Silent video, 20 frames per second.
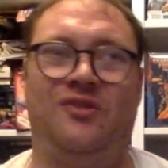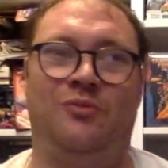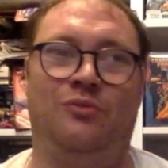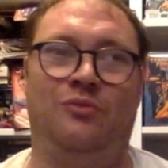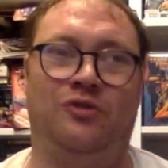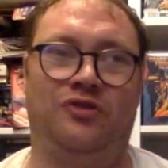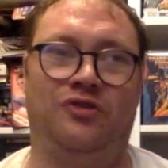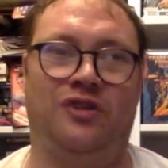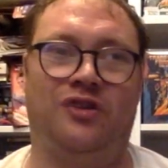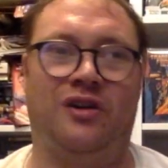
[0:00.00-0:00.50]

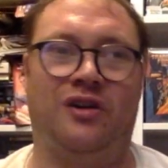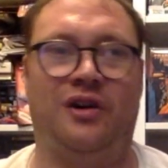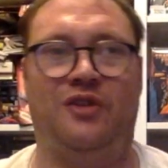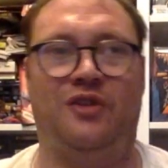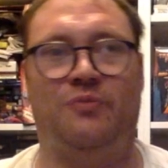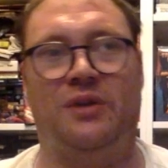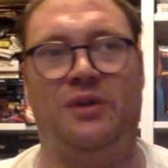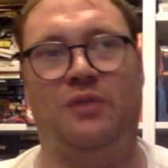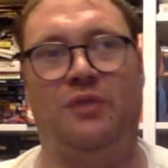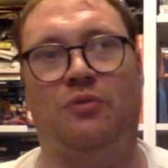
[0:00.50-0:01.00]
to kind of
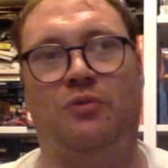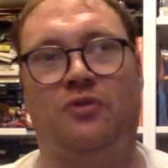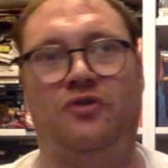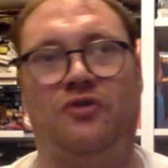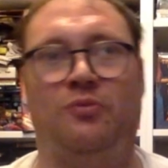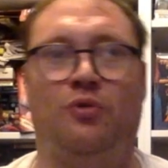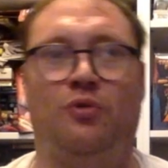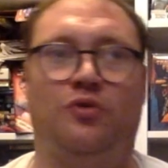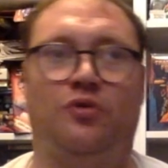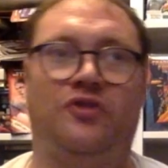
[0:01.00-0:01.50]
be the one to
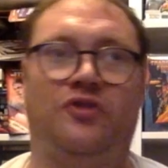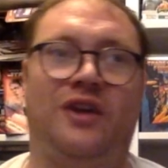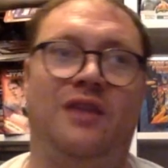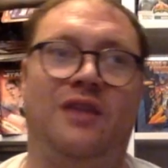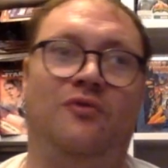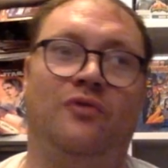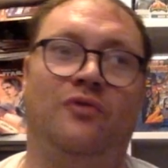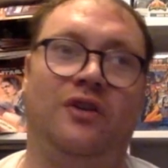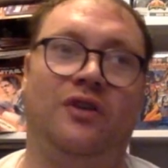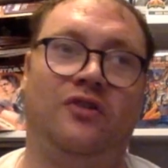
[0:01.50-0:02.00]
more take
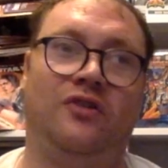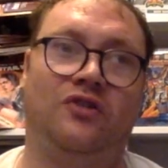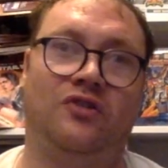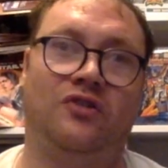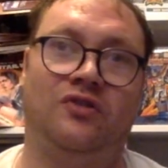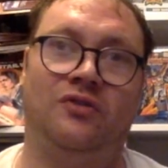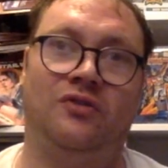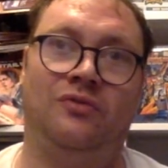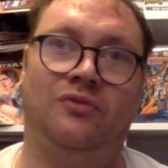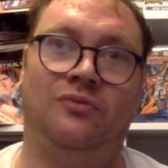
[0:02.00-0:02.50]
risks
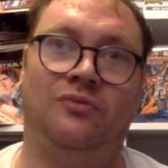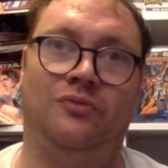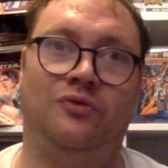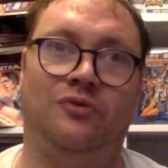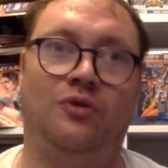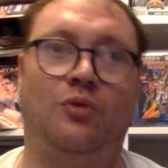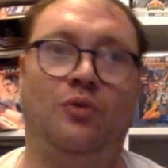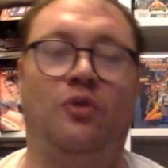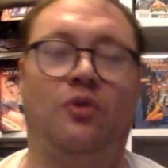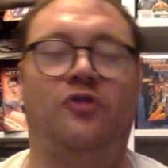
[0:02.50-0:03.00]
and
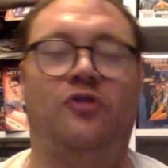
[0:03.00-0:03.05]
learn